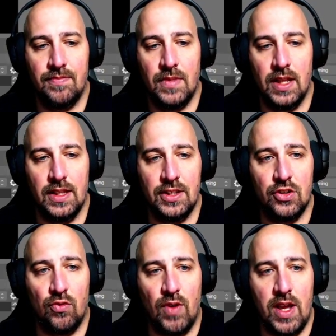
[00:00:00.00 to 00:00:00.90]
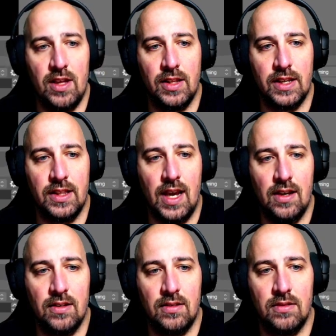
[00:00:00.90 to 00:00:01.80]
And let's right click that,
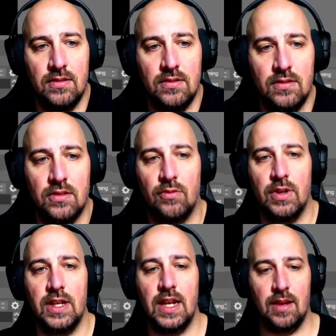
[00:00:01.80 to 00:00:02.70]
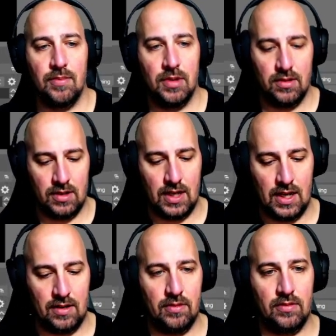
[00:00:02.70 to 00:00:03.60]
rename,
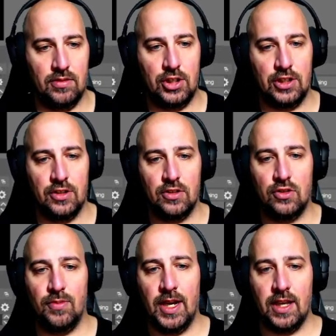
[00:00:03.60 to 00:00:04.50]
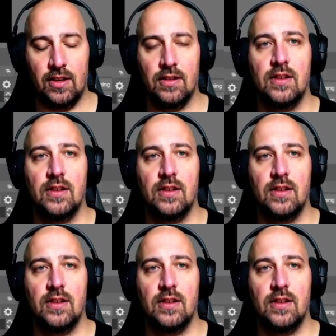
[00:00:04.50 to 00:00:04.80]
and change it to mic.